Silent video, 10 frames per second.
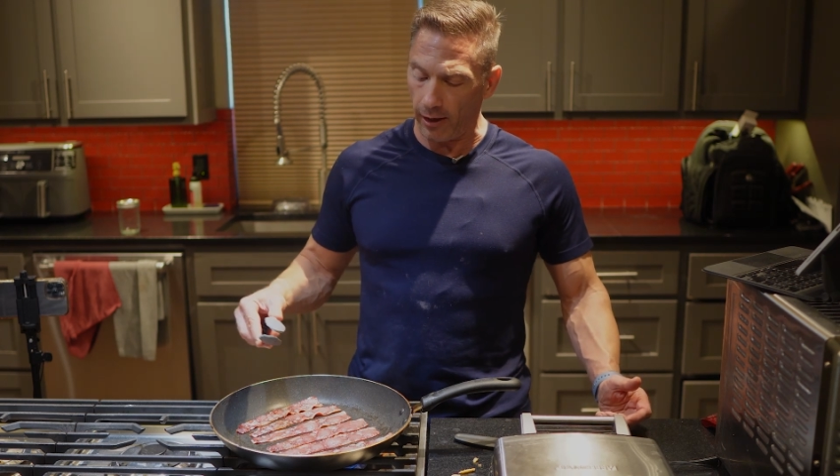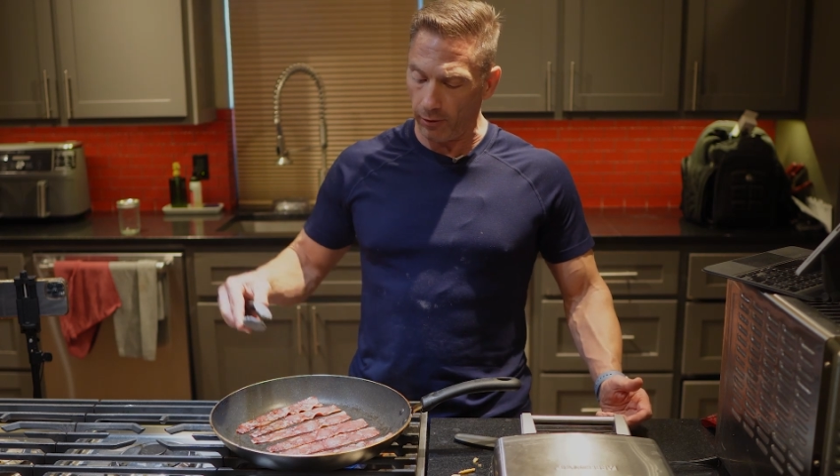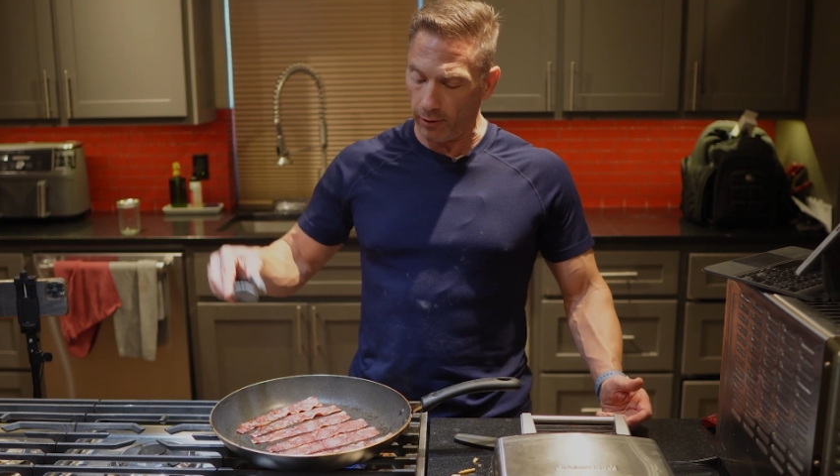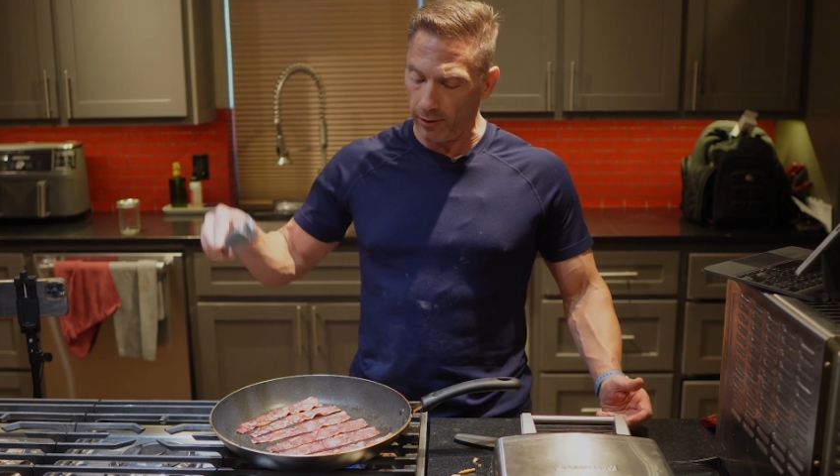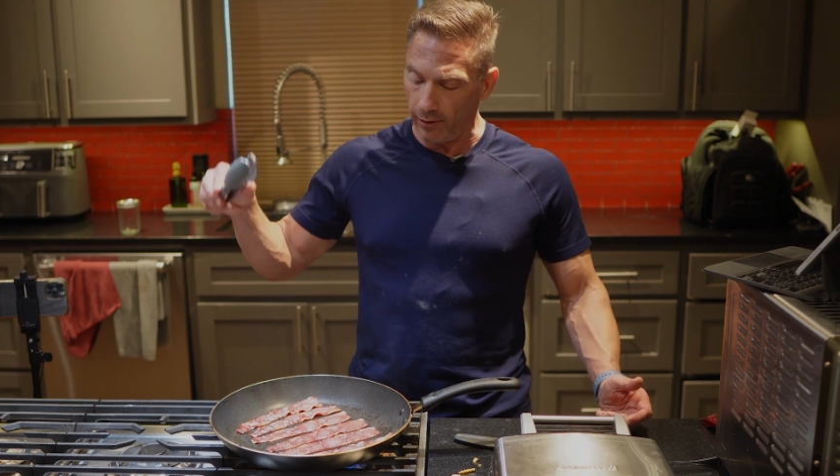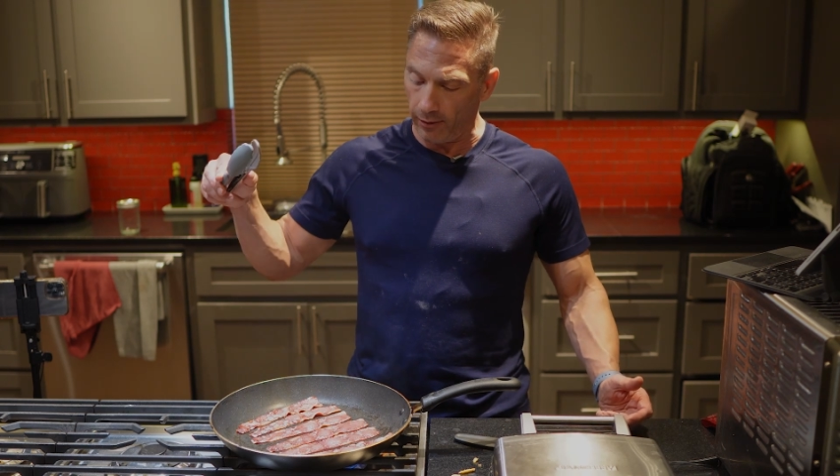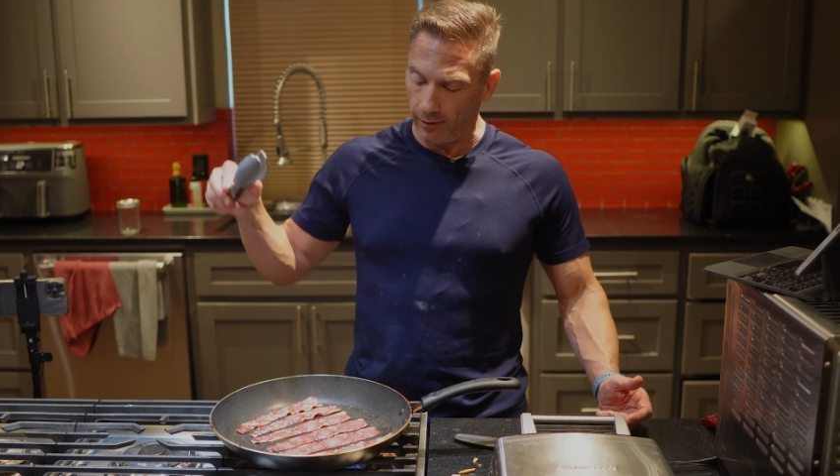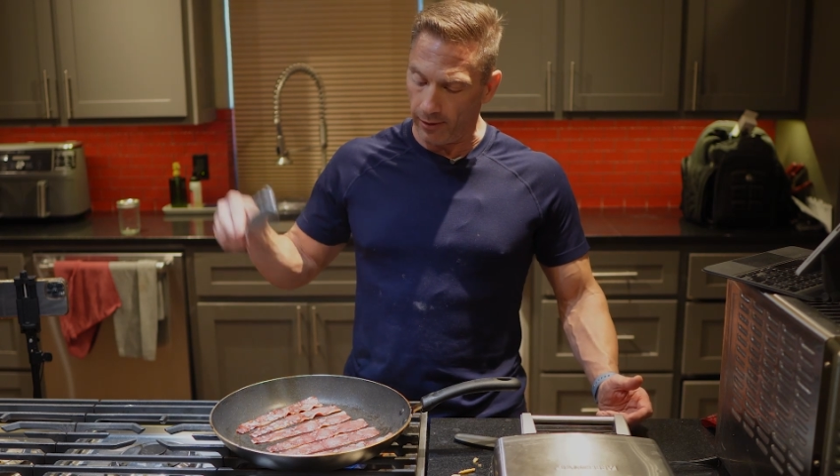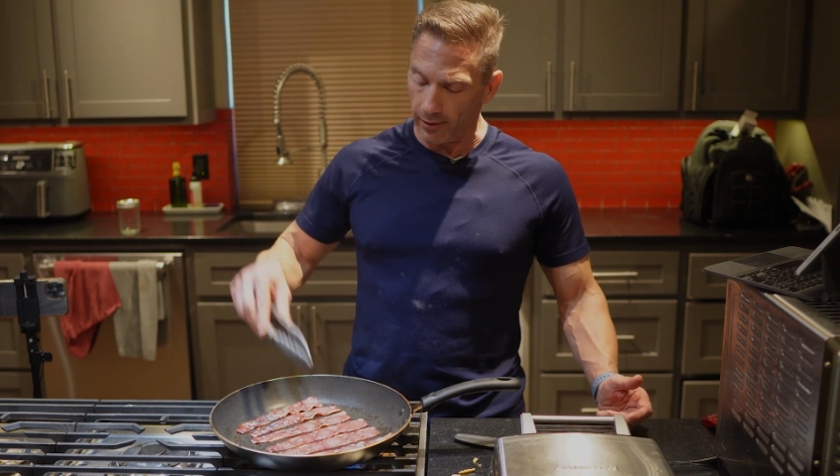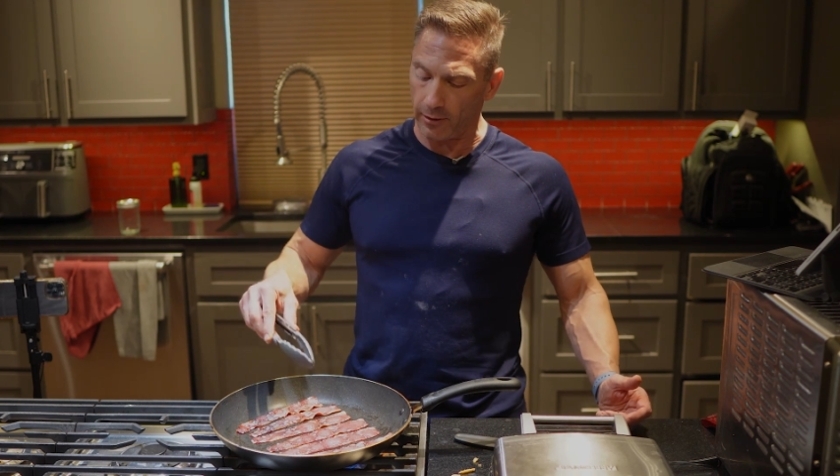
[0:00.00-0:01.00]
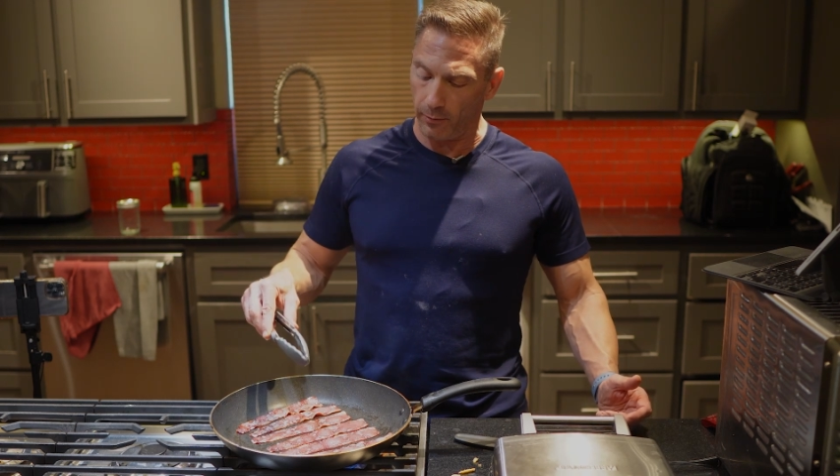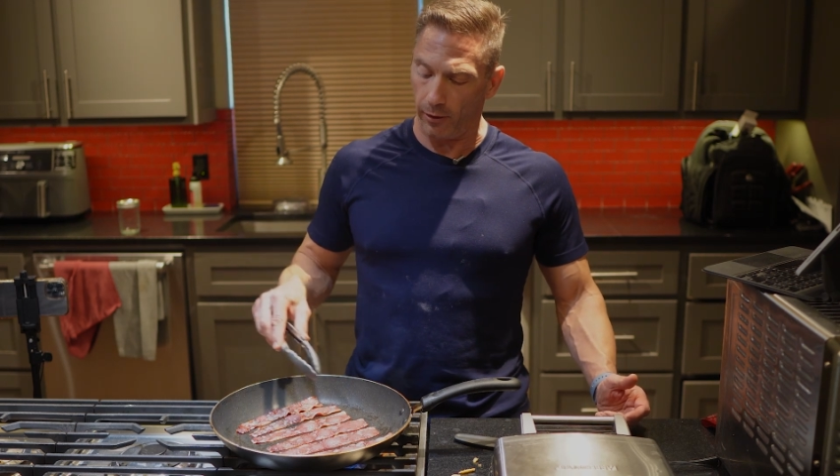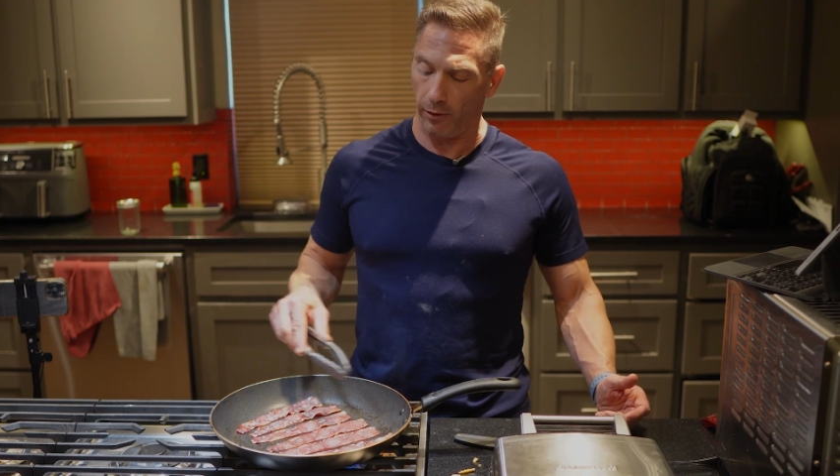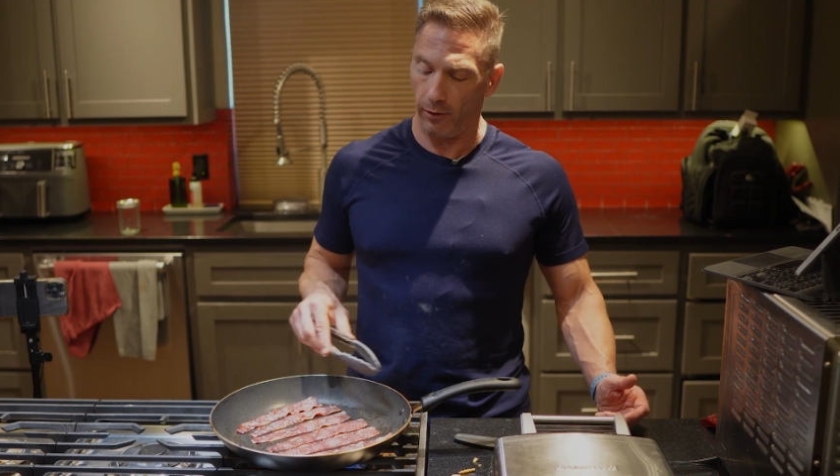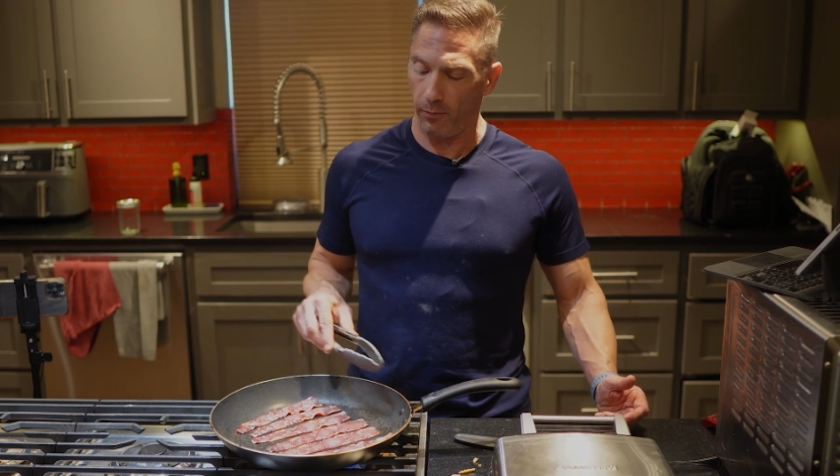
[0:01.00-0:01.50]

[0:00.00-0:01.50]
only this meal,